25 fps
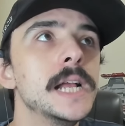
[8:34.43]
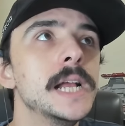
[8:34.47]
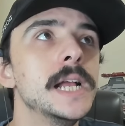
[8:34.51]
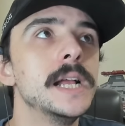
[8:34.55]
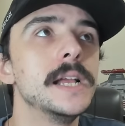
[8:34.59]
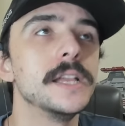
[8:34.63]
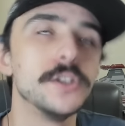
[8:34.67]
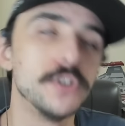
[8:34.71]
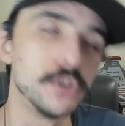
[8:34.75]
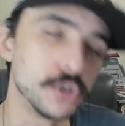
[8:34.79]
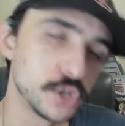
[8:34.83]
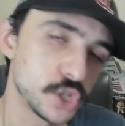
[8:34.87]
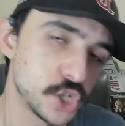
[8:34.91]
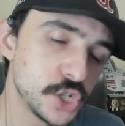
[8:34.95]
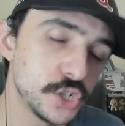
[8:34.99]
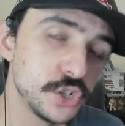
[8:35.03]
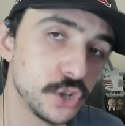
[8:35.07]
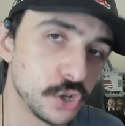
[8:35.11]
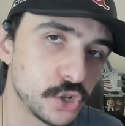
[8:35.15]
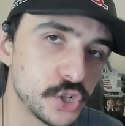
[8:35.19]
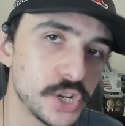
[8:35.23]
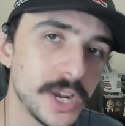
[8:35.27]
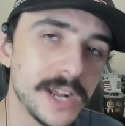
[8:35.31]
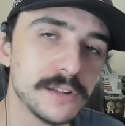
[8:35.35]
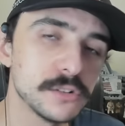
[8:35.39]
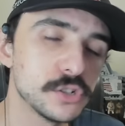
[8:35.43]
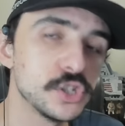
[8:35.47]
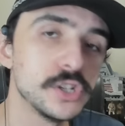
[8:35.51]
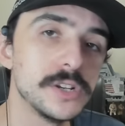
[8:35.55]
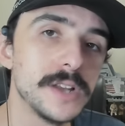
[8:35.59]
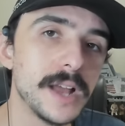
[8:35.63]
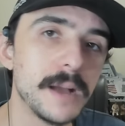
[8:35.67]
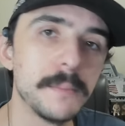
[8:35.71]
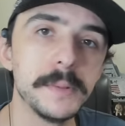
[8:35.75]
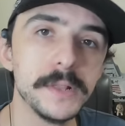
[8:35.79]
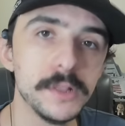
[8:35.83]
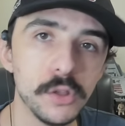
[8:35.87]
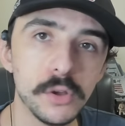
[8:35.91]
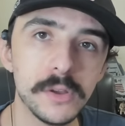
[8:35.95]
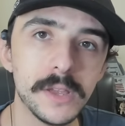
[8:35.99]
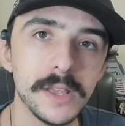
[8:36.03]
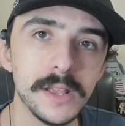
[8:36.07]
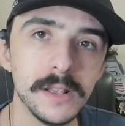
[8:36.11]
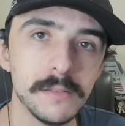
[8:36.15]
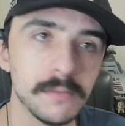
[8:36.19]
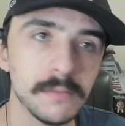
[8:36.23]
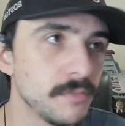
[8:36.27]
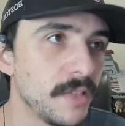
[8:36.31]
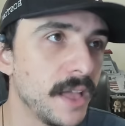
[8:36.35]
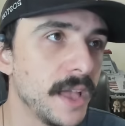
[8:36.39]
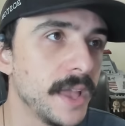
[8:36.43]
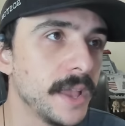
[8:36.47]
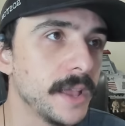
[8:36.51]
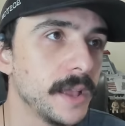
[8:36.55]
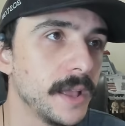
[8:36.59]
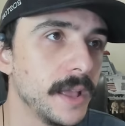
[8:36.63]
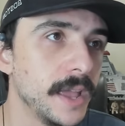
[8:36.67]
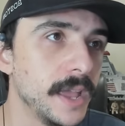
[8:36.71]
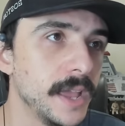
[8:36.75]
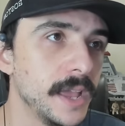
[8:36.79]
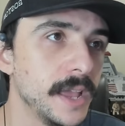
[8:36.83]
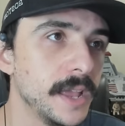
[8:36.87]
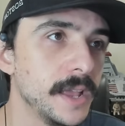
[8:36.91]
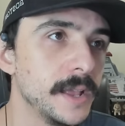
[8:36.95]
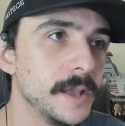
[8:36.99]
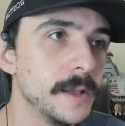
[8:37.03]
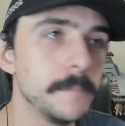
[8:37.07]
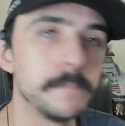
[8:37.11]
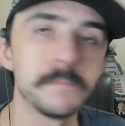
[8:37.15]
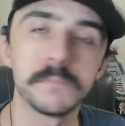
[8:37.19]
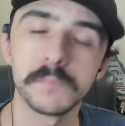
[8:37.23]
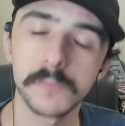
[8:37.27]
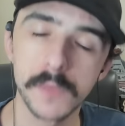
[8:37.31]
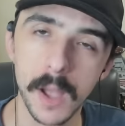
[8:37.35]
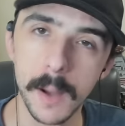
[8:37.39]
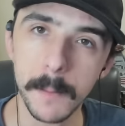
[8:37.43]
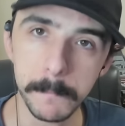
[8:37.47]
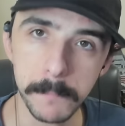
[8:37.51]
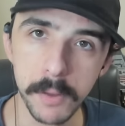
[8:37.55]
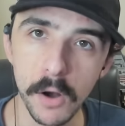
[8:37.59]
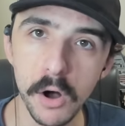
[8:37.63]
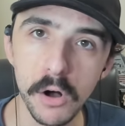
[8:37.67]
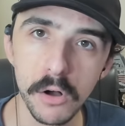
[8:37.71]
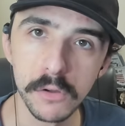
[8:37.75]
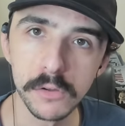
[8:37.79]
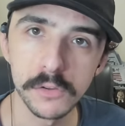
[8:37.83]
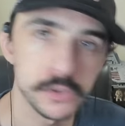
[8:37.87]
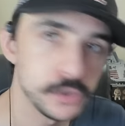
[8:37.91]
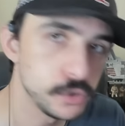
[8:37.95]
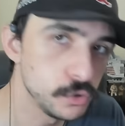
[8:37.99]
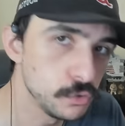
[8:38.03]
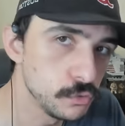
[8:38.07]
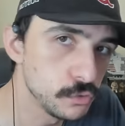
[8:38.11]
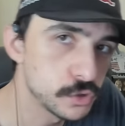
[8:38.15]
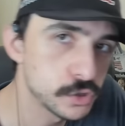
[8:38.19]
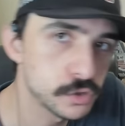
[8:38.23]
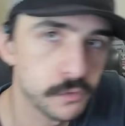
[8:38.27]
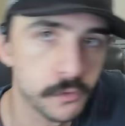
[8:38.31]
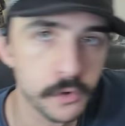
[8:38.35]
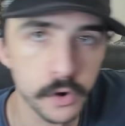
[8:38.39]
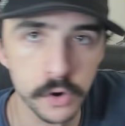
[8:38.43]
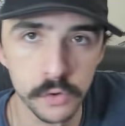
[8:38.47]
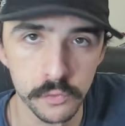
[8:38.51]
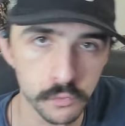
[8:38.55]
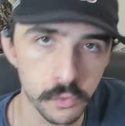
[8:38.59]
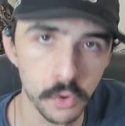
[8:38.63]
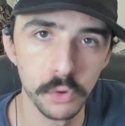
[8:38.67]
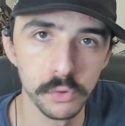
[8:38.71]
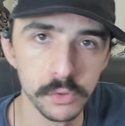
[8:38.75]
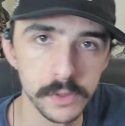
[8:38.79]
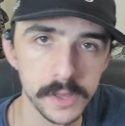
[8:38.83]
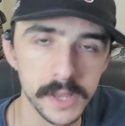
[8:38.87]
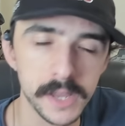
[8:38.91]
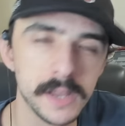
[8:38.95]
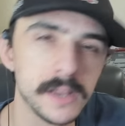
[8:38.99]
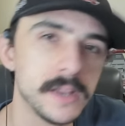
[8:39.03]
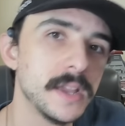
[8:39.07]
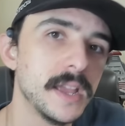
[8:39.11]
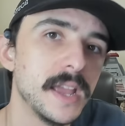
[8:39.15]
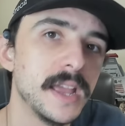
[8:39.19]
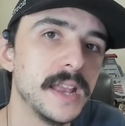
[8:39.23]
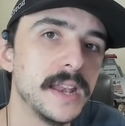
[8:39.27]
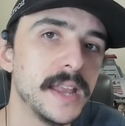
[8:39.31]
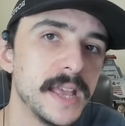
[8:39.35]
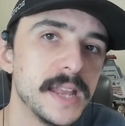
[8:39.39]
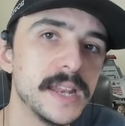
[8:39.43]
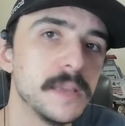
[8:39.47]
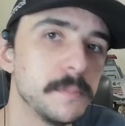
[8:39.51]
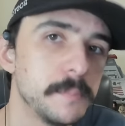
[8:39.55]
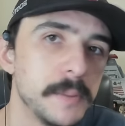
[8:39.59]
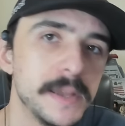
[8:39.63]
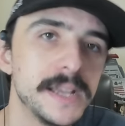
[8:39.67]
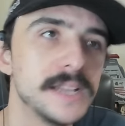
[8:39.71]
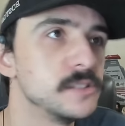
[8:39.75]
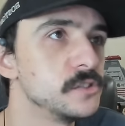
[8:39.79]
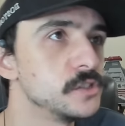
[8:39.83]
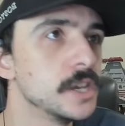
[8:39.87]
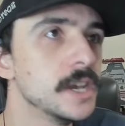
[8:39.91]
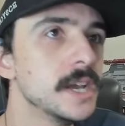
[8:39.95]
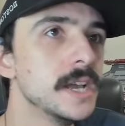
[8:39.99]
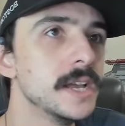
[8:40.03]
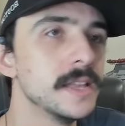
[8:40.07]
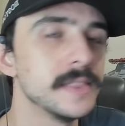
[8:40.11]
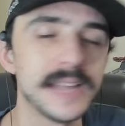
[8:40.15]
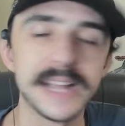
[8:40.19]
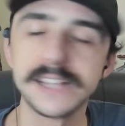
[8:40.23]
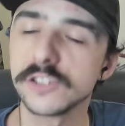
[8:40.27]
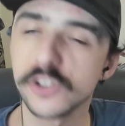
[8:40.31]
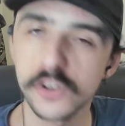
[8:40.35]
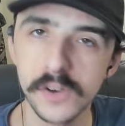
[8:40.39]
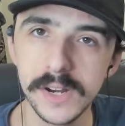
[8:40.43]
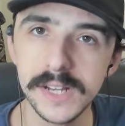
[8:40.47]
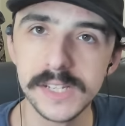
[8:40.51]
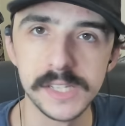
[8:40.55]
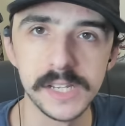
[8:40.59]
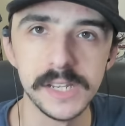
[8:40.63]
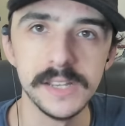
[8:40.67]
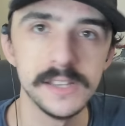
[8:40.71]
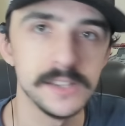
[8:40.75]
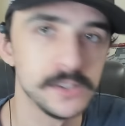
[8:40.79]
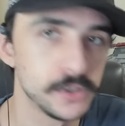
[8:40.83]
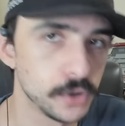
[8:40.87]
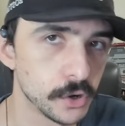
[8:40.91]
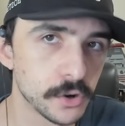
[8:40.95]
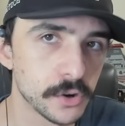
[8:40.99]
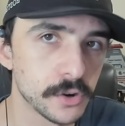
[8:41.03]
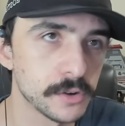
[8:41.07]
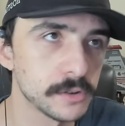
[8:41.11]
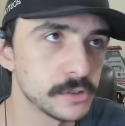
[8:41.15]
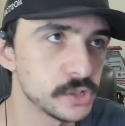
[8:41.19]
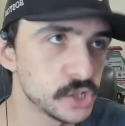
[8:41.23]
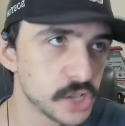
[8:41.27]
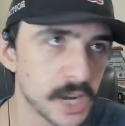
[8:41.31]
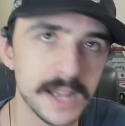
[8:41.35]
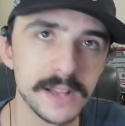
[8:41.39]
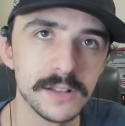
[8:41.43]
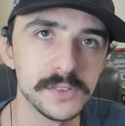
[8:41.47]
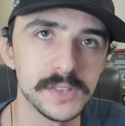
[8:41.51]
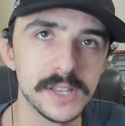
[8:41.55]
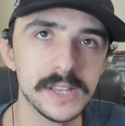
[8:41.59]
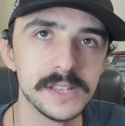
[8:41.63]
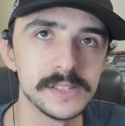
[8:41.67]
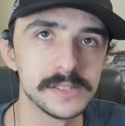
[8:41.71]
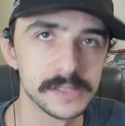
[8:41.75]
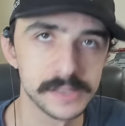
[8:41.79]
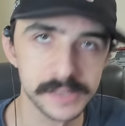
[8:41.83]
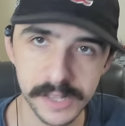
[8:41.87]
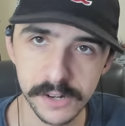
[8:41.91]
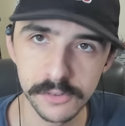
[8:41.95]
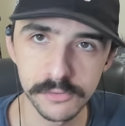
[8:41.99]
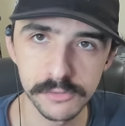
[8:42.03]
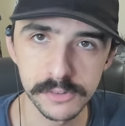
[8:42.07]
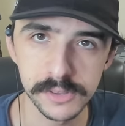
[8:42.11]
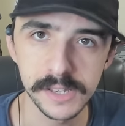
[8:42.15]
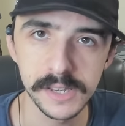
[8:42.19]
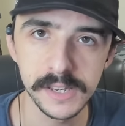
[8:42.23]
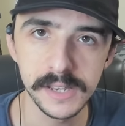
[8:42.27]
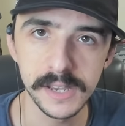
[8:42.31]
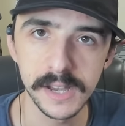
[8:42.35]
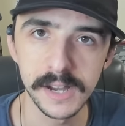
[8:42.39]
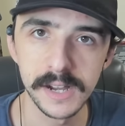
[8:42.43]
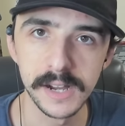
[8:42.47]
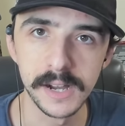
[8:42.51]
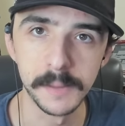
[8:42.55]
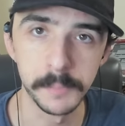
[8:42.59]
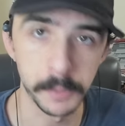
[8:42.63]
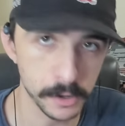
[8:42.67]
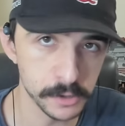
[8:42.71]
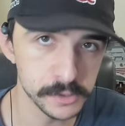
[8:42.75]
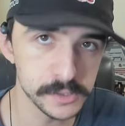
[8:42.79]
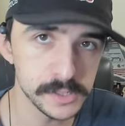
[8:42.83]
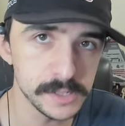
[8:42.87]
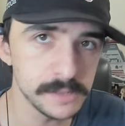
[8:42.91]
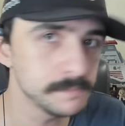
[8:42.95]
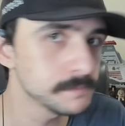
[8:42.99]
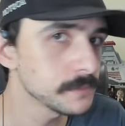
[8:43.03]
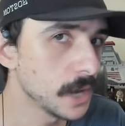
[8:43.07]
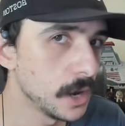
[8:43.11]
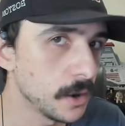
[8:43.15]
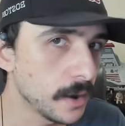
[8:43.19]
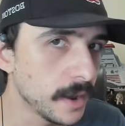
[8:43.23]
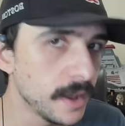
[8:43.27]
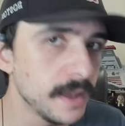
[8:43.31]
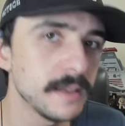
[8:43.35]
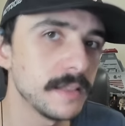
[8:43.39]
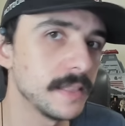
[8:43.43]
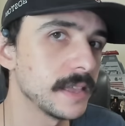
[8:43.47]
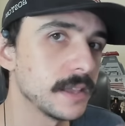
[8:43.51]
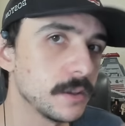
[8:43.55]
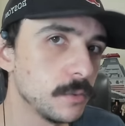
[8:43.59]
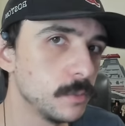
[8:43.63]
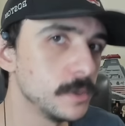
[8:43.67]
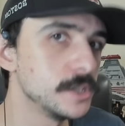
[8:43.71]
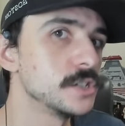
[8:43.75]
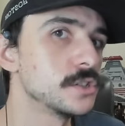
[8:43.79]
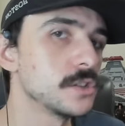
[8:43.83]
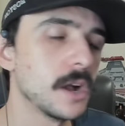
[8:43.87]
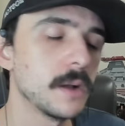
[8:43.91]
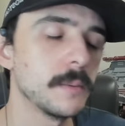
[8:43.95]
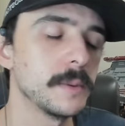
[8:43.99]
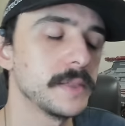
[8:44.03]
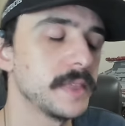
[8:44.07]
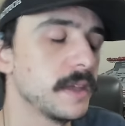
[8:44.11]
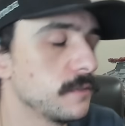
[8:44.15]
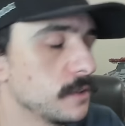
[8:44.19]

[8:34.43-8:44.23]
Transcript: your your child should not be looking like a a ball used for rolling and hitting pins. That's crazy. Your child is literally a person, okay? Like, we just talk about that for